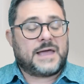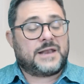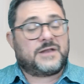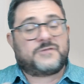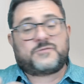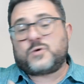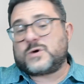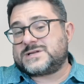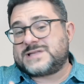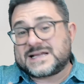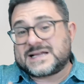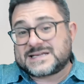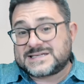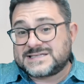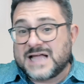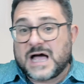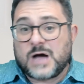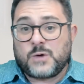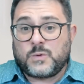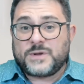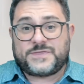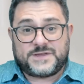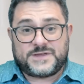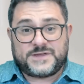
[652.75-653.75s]
And of course
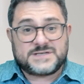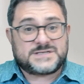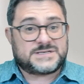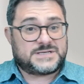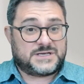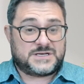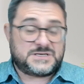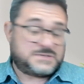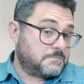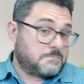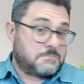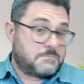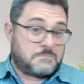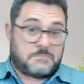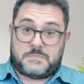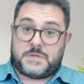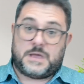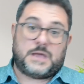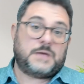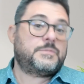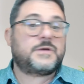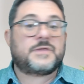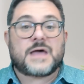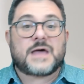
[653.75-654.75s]
that's not what this is.
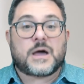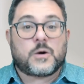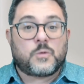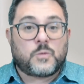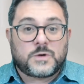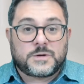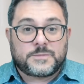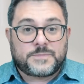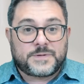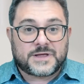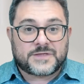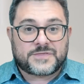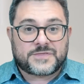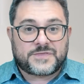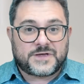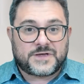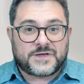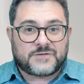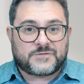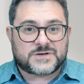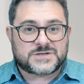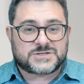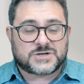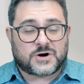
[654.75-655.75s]
Maybe that would be a
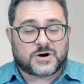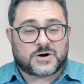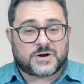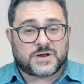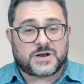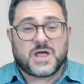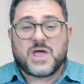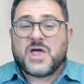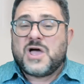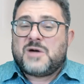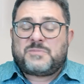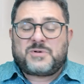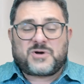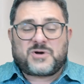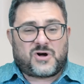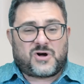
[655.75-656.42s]
thing if it started,